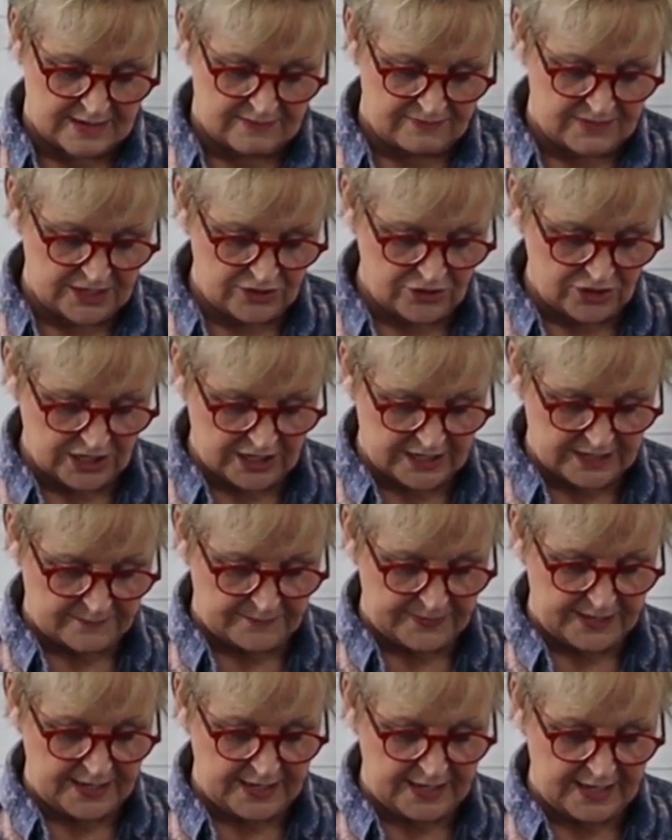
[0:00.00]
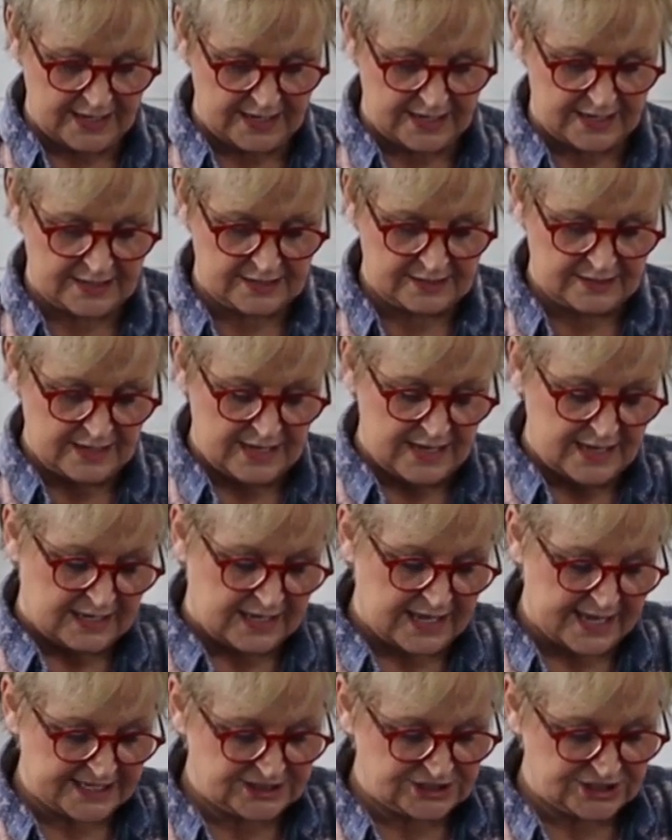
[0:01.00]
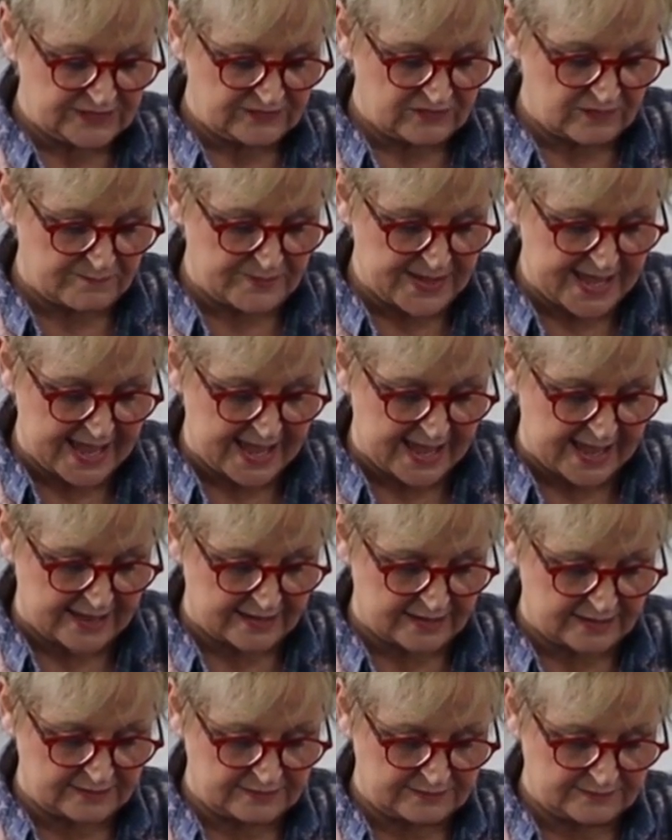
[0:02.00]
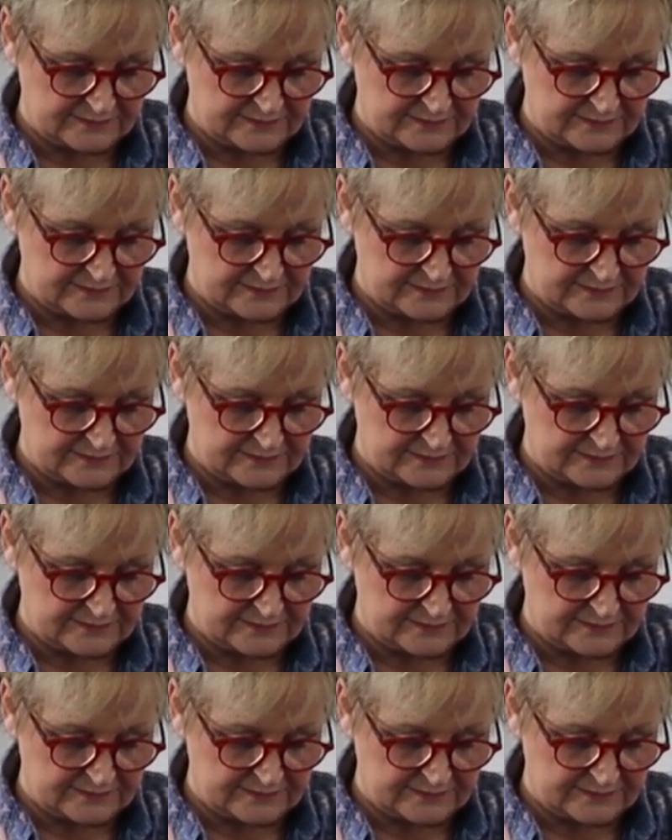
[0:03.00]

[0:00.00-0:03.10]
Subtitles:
And then you're going to pin it, catching the back.